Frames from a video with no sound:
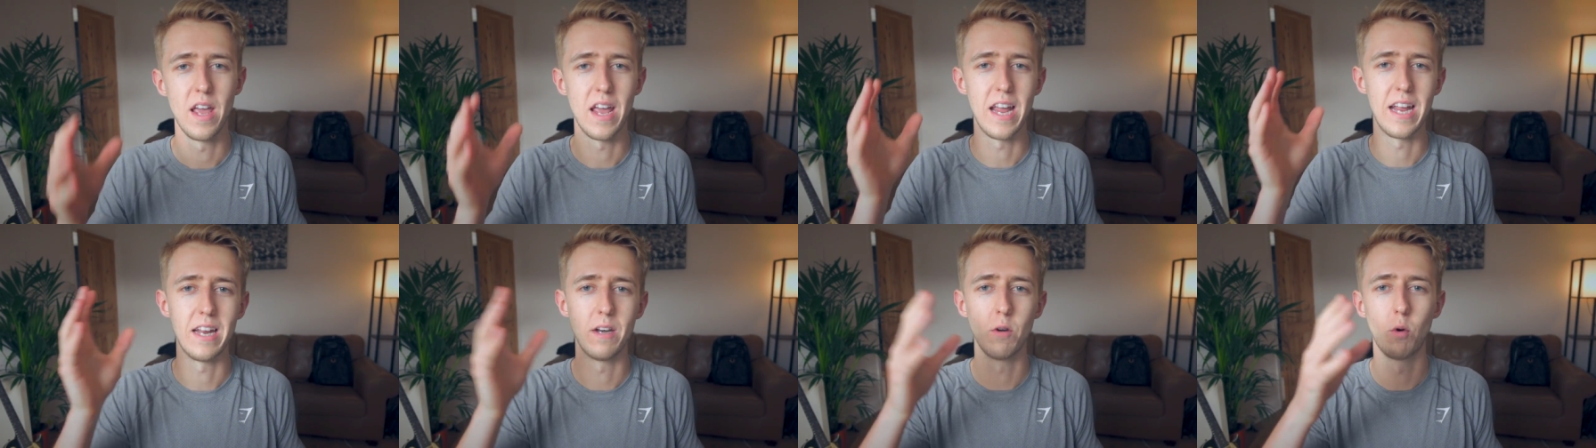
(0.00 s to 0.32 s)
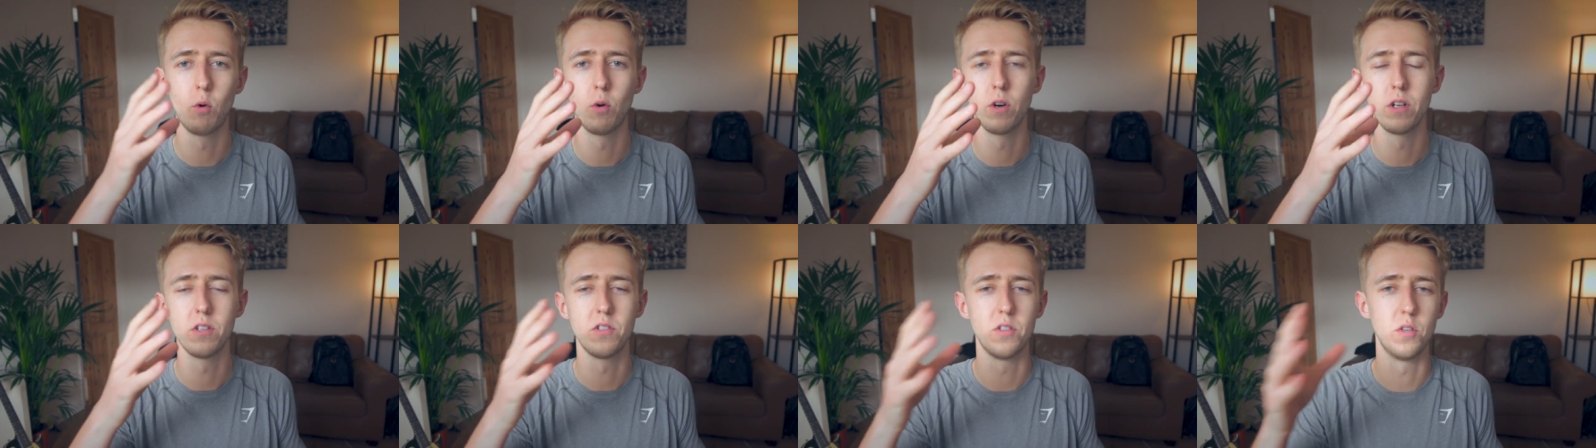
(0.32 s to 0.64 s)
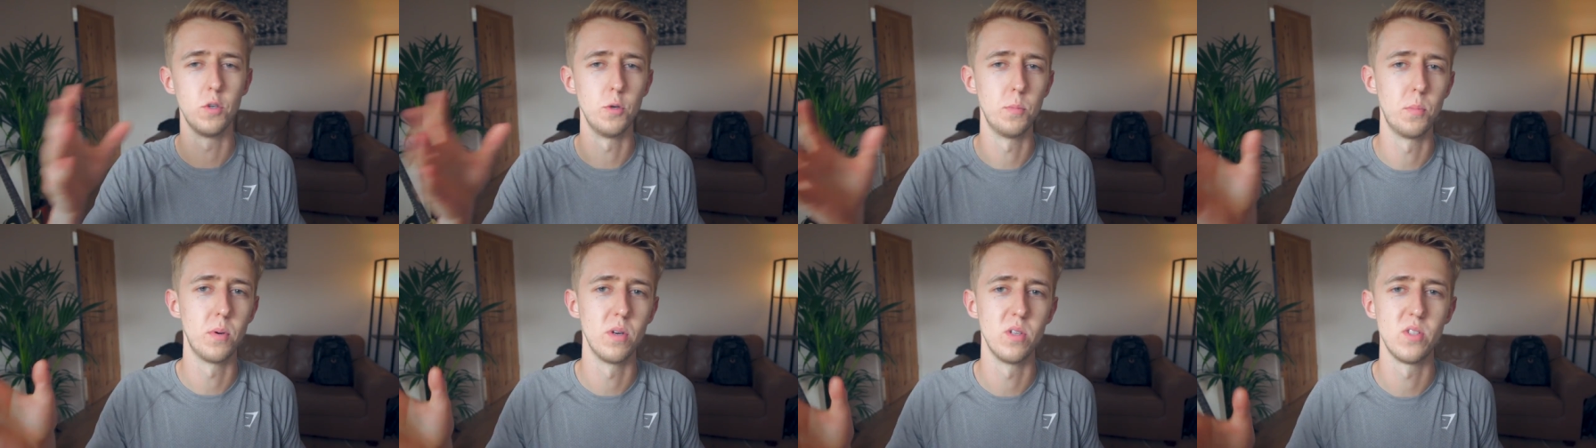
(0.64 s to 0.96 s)
in order
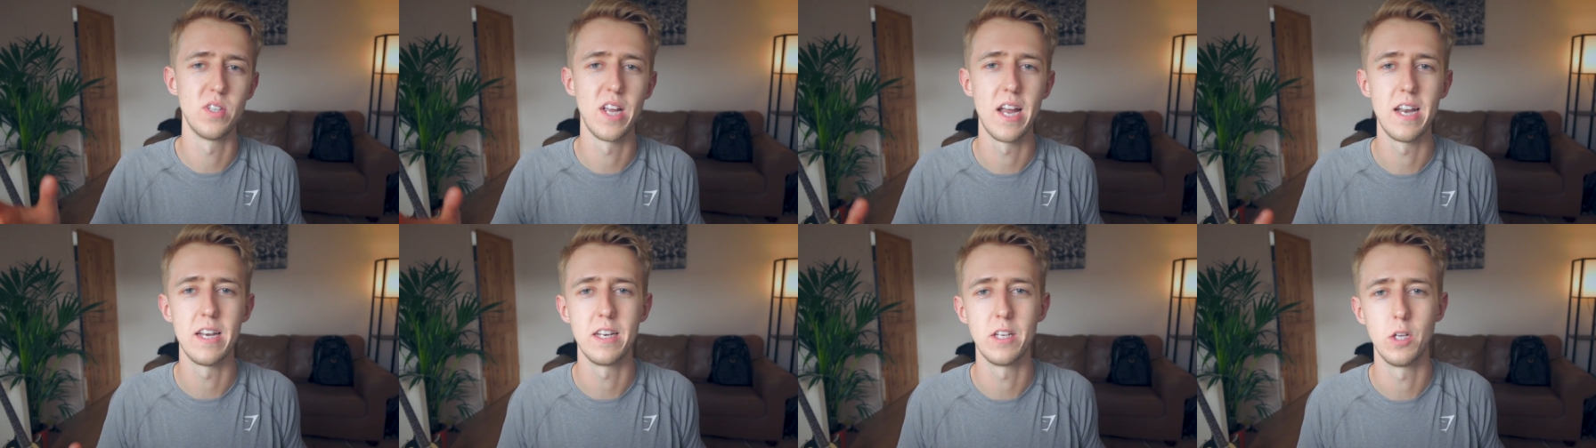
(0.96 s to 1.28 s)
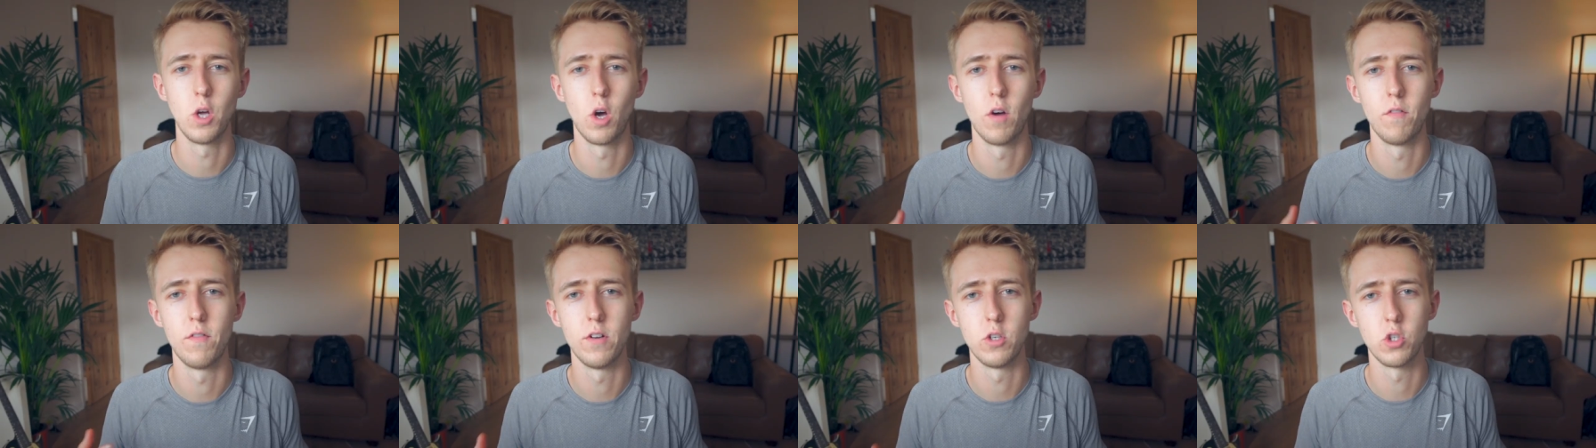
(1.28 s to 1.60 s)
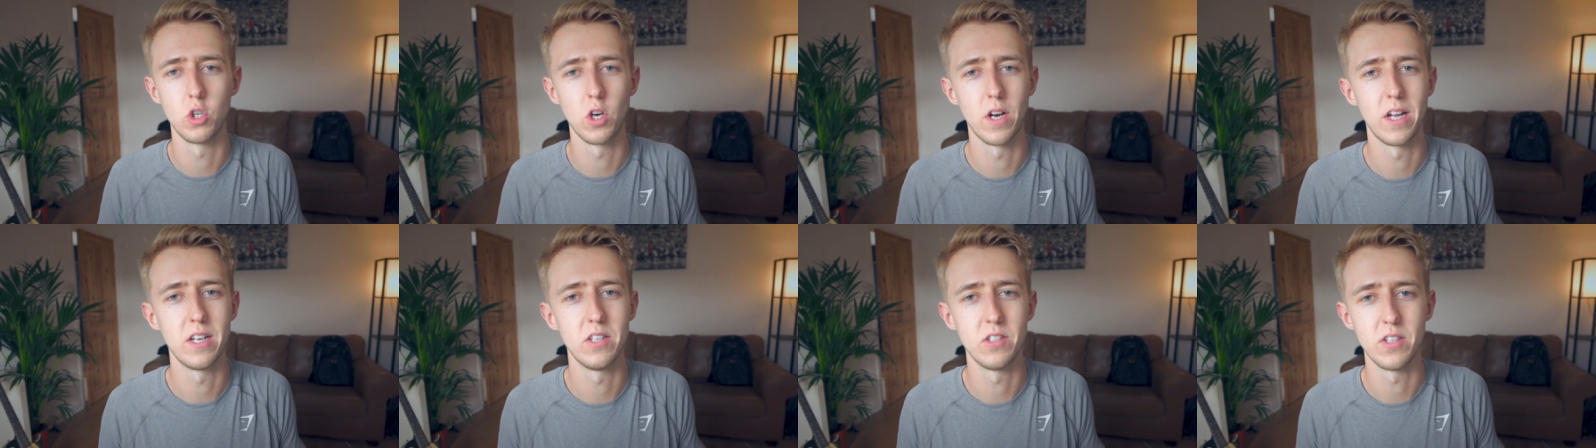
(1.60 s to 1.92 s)
to present your
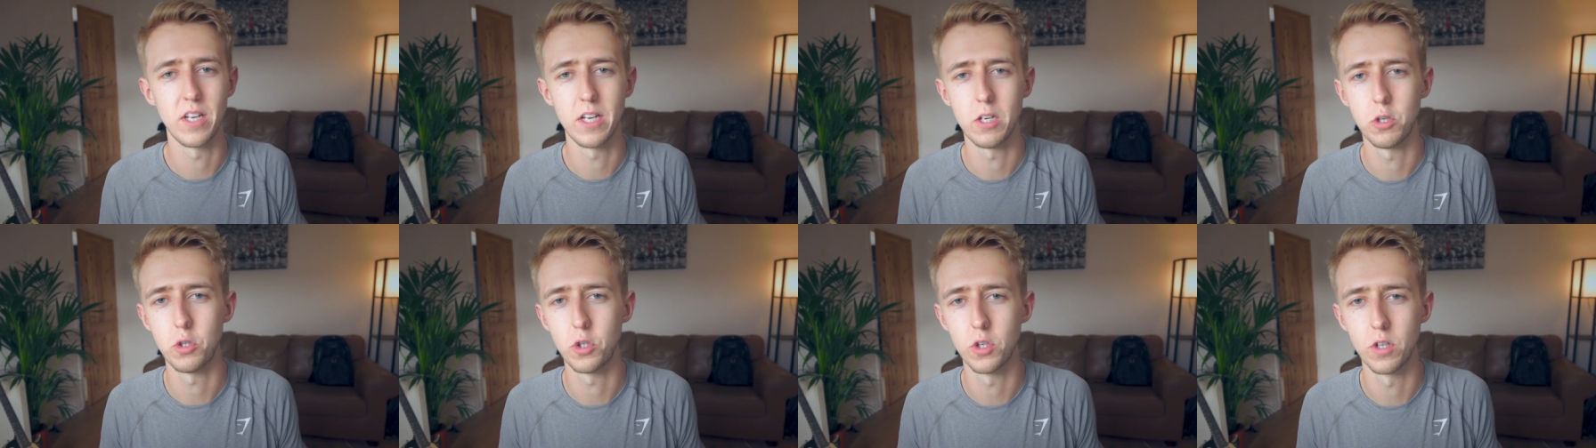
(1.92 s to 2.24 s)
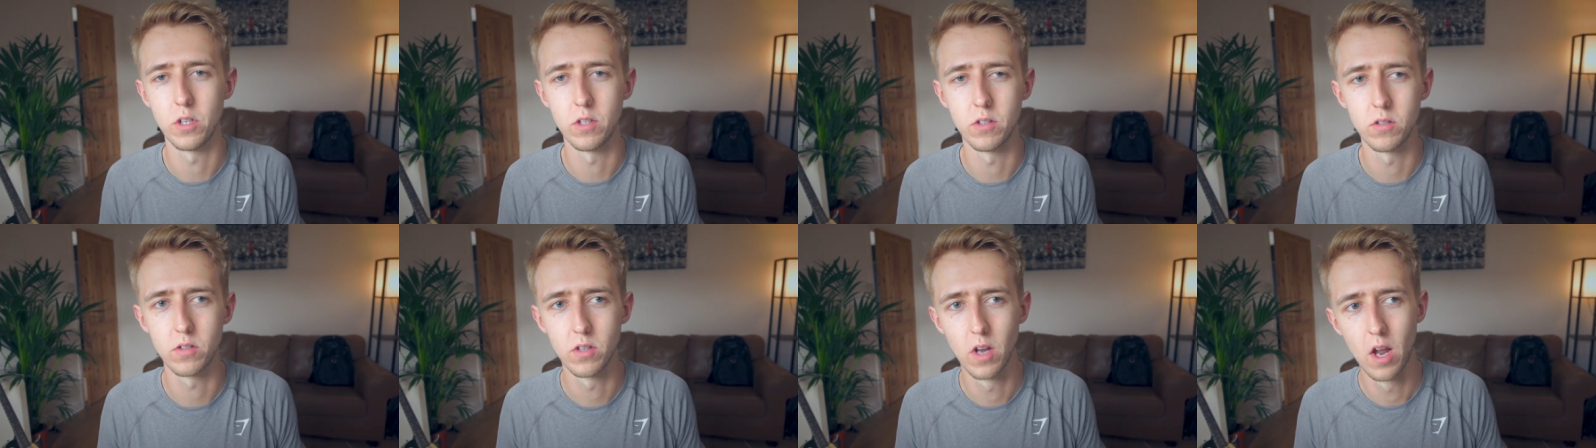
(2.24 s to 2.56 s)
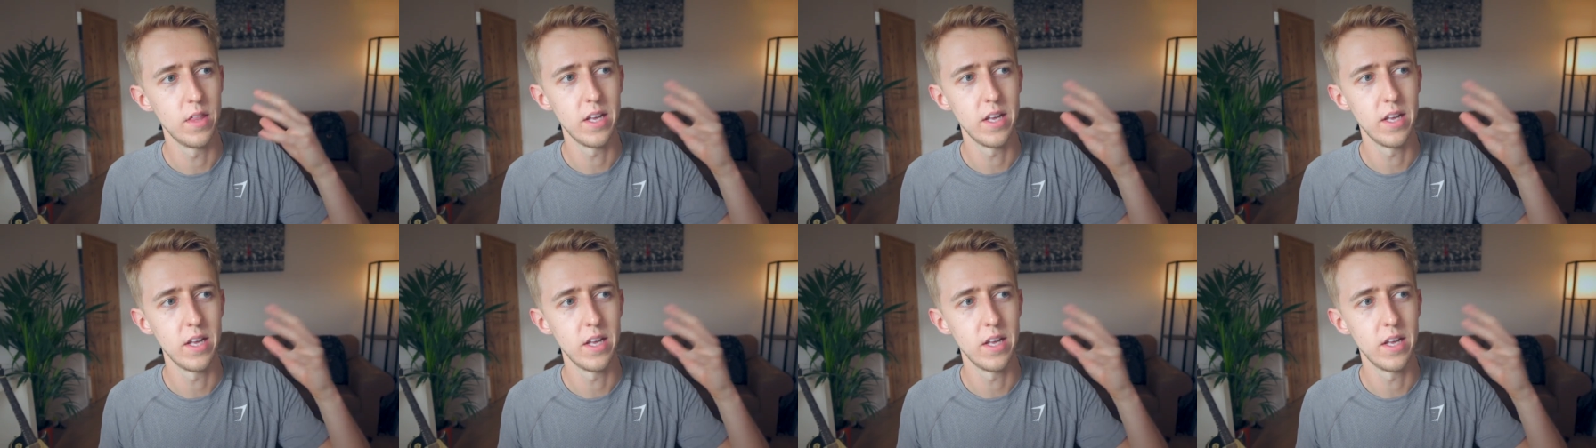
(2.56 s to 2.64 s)
visualizations.